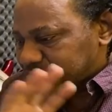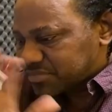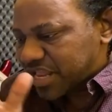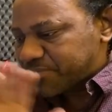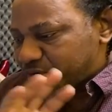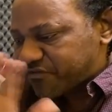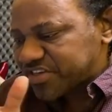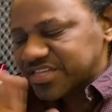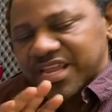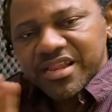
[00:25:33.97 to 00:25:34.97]
Not
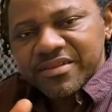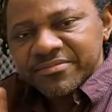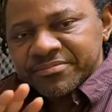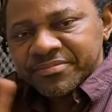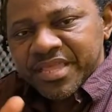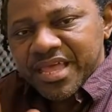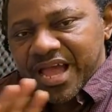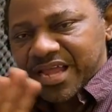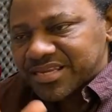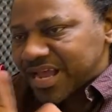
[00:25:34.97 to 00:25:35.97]
professional.
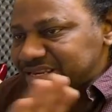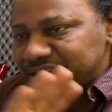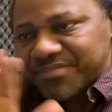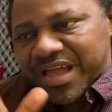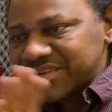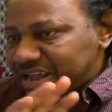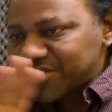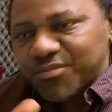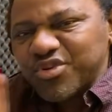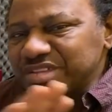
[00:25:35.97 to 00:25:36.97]
And and them and,
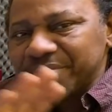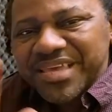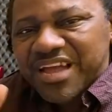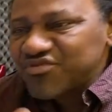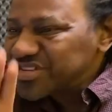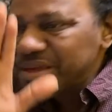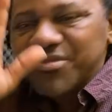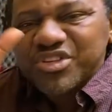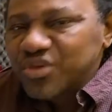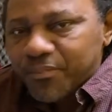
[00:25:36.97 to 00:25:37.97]
and both them can not do it. Them
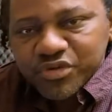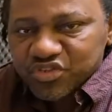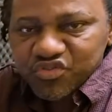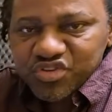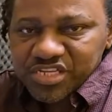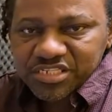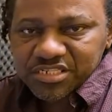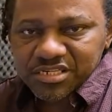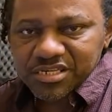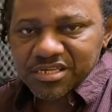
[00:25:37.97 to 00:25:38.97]
not supposed to do this.
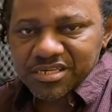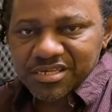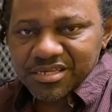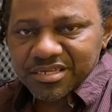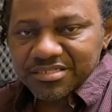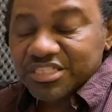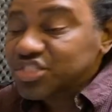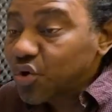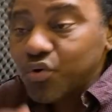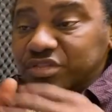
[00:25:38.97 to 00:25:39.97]

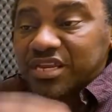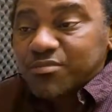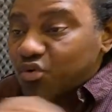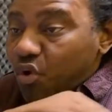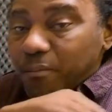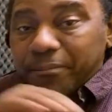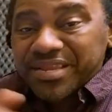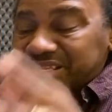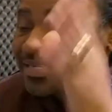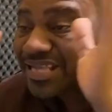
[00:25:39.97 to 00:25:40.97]
This out of the book
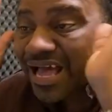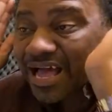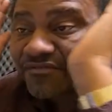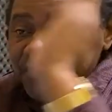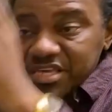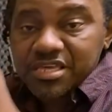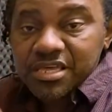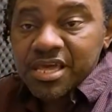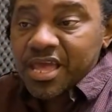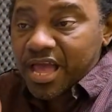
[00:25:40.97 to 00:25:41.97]
complete, this half key.
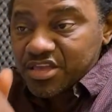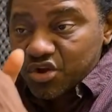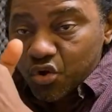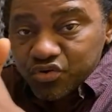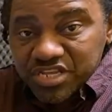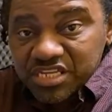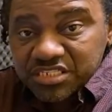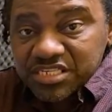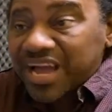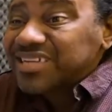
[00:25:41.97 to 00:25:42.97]
And you know
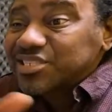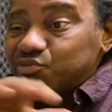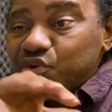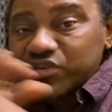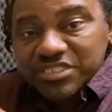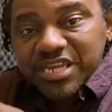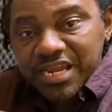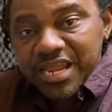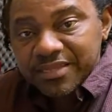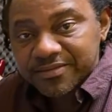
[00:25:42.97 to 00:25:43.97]
this, you have to worse
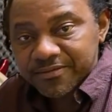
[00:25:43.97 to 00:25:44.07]
than that.